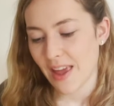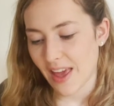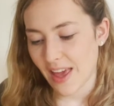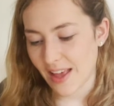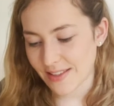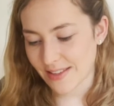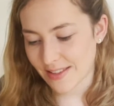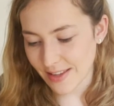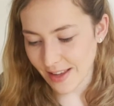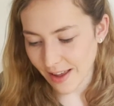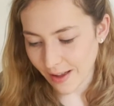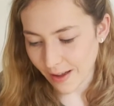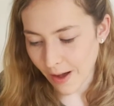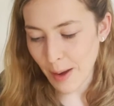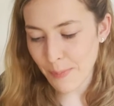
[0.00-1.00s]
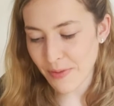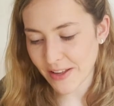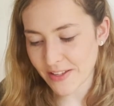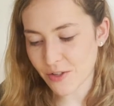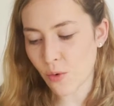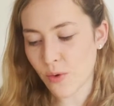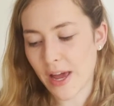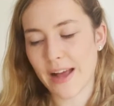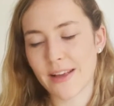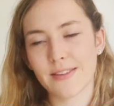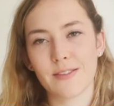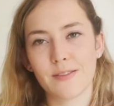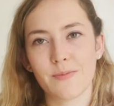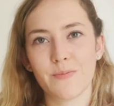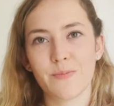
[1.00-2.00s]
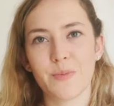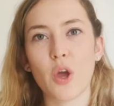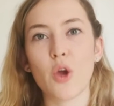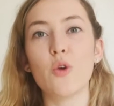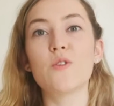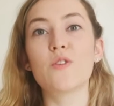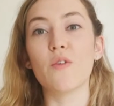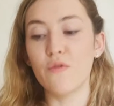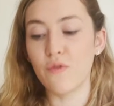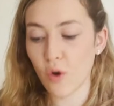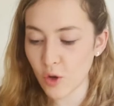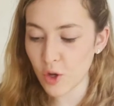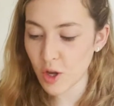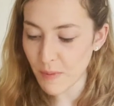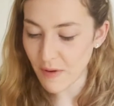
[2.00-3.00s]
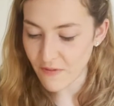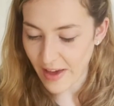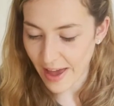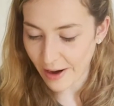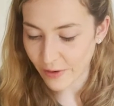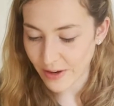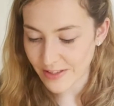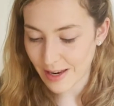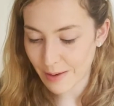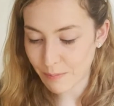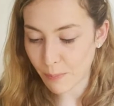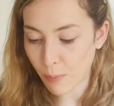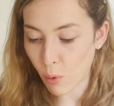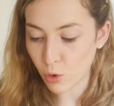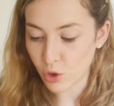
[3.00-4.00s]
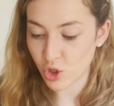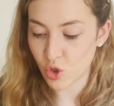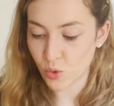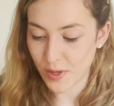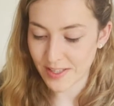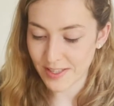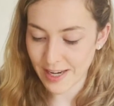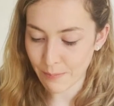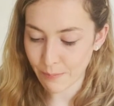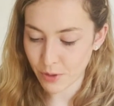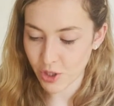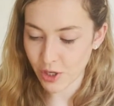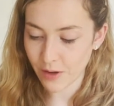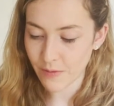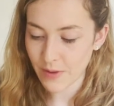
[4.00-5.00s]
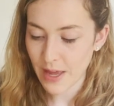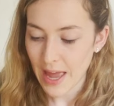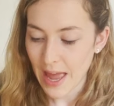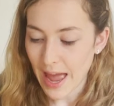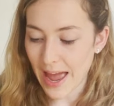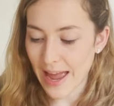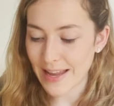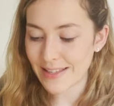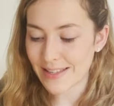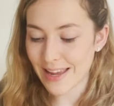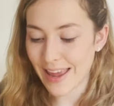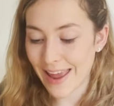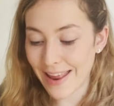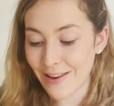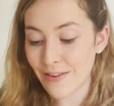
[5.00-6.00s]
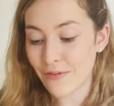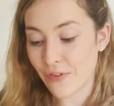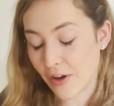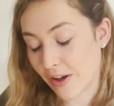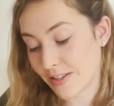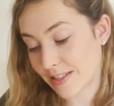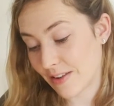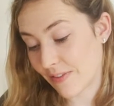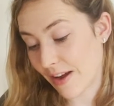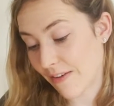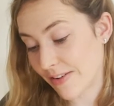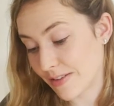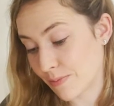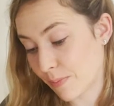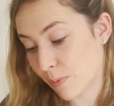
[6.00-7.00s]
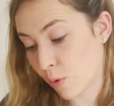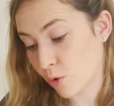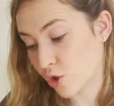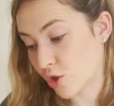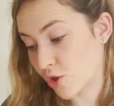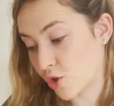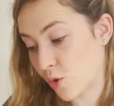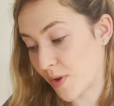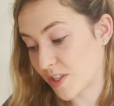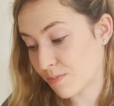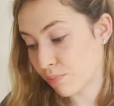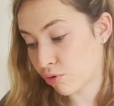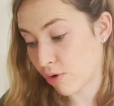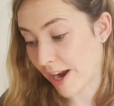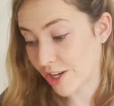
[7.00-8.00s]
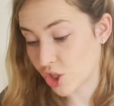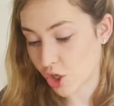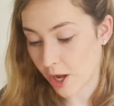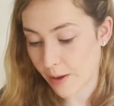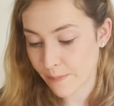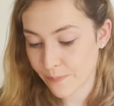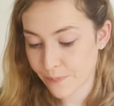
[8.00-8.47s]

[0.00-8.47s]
it's a hypothetical gas whose volume varies in proportion to its temperature and inversely varies in proportion to its pressure.